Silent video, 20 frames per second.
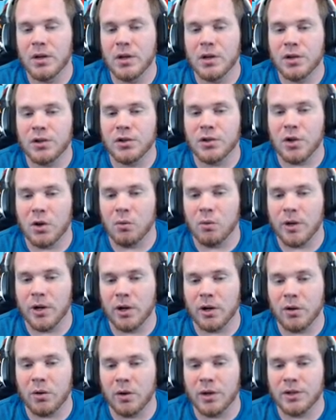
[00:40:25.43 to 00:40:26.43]
So we are
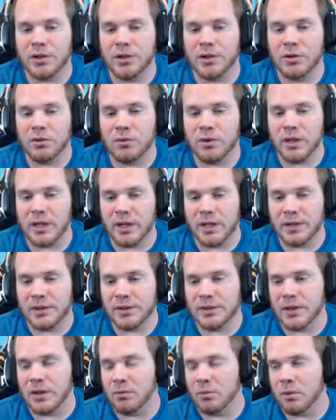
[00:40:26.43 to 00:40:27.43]
going to do this,
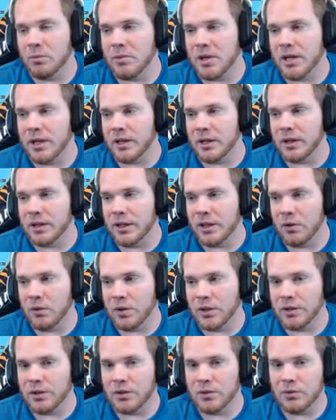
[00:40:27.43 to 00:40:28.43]
then we're immediately
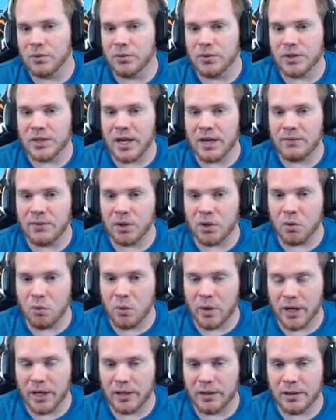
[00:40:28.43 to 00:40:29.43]
going to save and
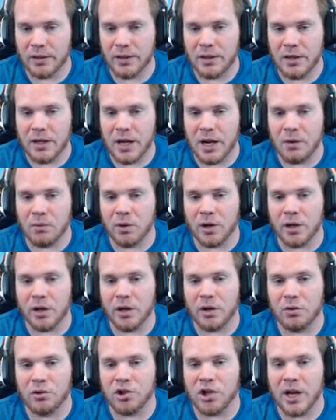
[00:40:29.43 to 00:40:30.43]
quit, and we're gonna
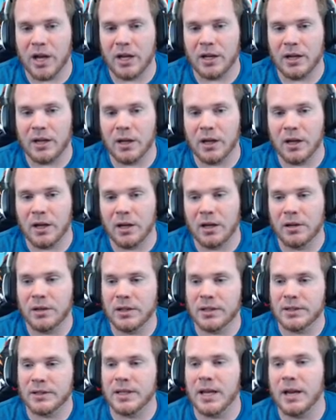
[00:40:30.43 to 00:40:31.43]
go check the
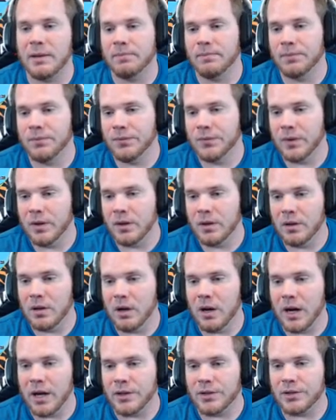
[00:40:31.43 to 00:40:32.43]
escape.
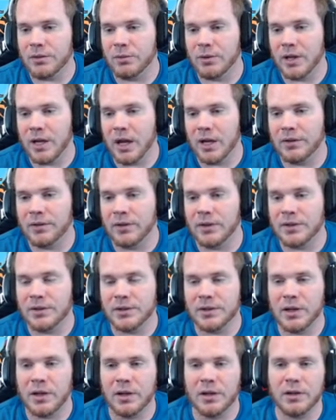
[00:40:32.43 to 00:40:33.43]
All right, so we got this,
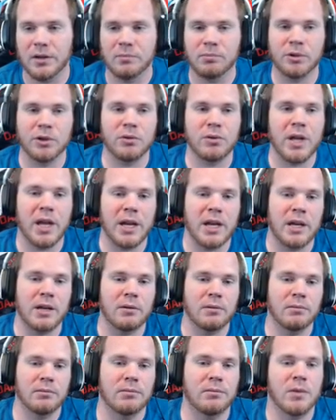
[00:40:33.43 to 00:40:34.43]
the blue cane
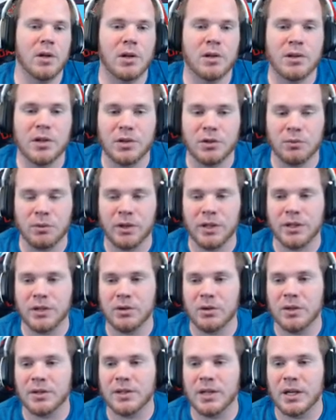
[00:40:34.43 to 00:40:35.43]
doesn't really do
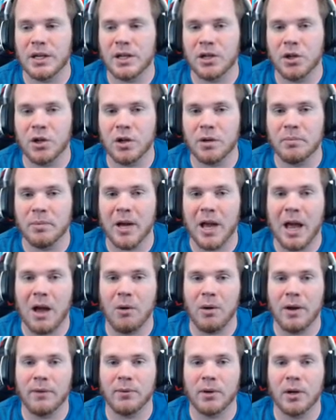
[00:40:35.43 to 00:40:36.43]
us any good, but
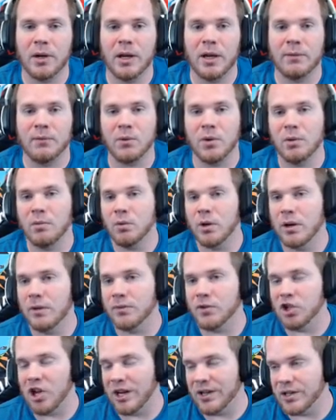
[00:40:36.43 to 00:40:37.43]
however, if we would have
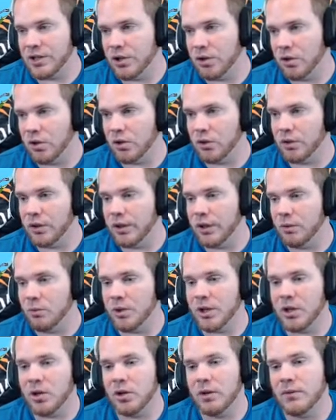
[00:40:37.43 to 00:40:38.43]
checked here earlier, we
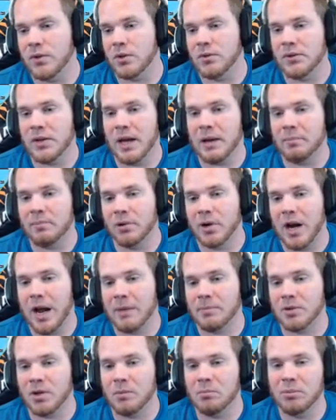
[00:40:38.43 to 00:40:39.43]
could have used that
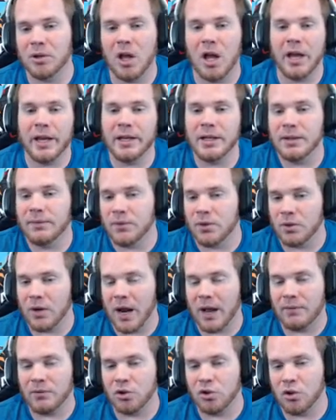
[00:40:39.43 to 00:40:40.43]
perhaps on blind if you were
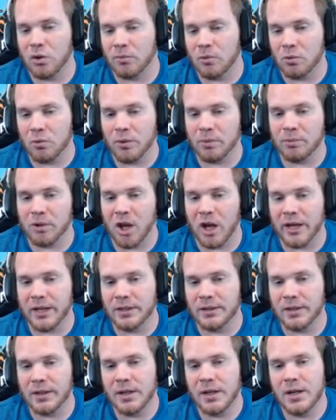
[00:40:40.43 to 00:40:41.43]
having trouble with blind.